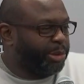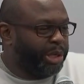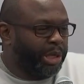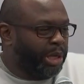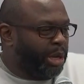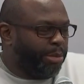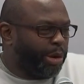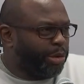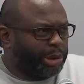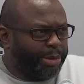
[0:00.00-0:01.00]
But I
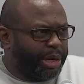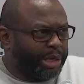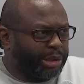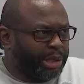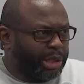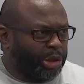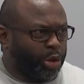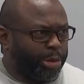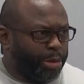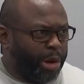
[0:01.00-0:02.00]
won't spend an
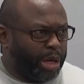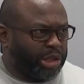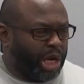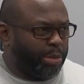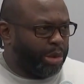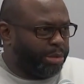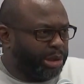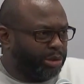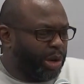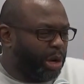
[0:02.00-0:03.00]
exuberant amount of time with him
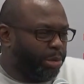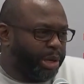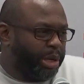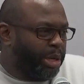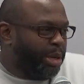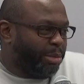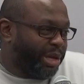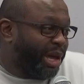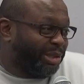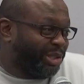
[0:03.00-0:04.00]
as well. But
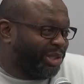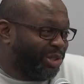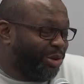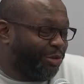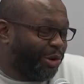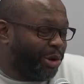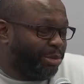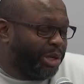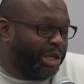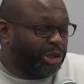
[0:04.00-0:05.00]
yeah, it's good for
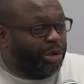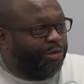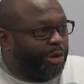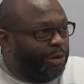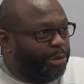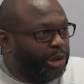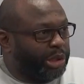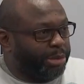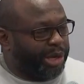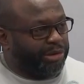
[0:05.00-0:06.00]
him, and it's good for our football
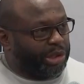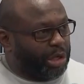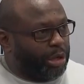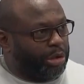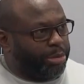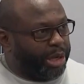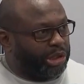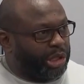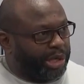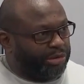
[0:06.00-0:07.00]
team. It gives us another
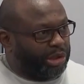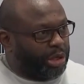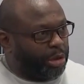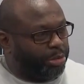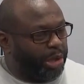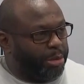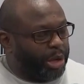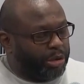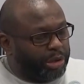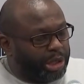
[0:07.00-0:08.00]
dimension. It gives us another
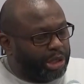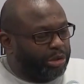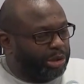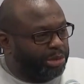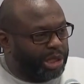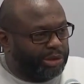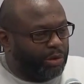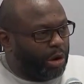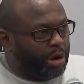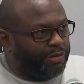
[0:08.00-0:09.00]
playmaker that can do some things
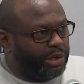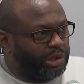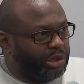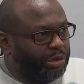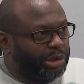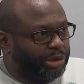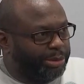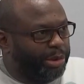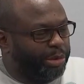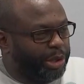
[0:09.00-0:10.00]
for our offense. So
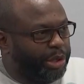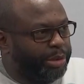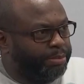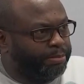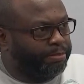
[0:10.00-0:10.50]
it's been really good.